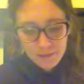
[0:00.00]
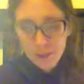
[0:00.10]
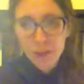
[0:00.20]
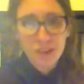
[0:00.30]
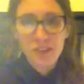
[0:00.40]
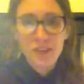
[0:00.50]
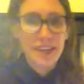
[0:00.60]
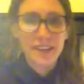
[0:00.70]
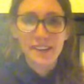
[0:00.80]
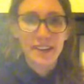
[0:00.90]
Don't know if you can
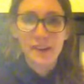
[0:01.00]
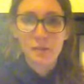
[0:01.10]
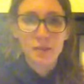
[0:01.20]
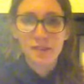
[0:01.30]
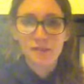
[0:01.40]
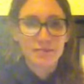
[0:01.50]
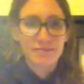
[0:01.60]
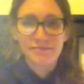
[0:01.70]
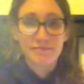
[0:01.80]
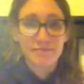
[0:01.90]
hear that, but
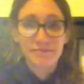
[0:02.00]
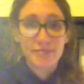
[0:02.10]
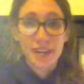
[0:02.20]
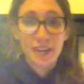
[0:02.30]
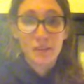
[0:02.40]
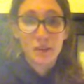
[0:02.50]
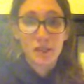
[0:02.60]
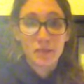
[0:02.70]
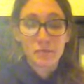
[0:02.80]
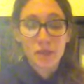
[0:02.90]
I have no
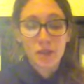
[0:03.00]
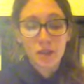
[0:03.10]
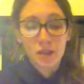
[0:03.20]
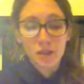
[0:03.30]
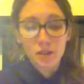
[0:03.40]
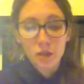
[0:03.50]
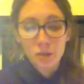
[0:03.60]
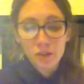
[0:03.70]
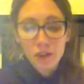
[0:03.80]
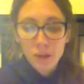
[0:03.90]
idea. So,
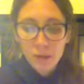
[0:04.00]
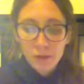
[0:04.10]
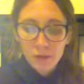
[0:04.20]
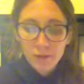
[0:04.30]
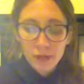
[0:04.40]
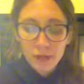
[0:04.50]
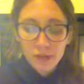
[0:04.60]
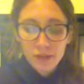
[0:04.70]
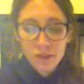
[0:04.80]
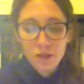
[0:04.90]
perforated paper.
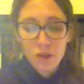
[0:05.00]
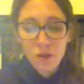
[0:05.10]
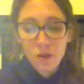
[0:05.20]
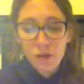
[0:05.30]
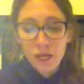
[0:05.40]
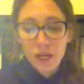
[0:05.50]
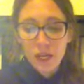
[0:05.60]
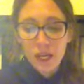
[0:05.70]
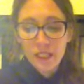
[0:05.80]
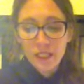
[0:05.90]
Anyways, so
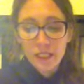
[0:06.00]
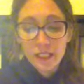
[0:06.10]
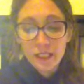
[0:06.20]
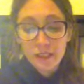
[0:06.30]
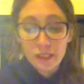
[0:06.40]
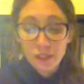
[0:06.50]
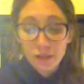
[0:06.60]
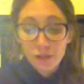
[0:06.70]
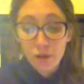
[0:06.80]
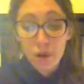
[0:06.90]
I just need to get the
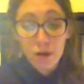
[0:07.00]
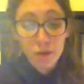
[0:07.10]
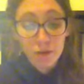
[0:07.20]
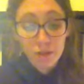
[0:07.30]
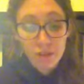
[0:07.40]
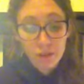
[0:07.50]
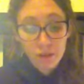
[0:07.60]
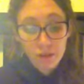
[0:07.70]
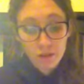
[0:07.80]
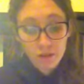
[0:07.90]
skeins for almost
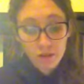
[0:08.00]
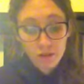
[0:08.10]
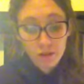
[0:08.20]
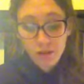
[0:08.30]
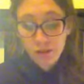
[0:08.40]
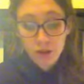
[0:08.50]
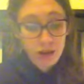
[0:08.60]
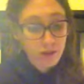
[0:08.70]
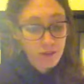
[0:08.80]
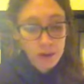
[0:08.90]
everything. I
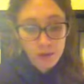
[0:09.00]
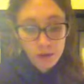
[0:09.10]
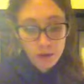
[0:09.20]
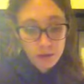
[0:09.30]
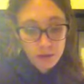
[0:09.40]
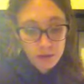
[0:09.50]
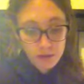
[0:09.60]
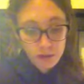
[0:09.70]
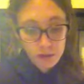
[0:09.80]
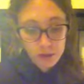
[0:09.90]
have fabric.
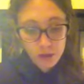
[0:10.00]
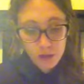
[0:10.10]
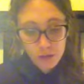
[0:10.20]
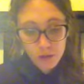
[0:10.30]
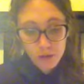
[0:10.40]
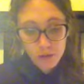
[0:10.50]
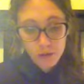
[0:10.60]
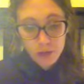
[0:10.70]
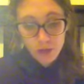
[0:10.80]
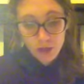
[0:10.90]
That's not a problem.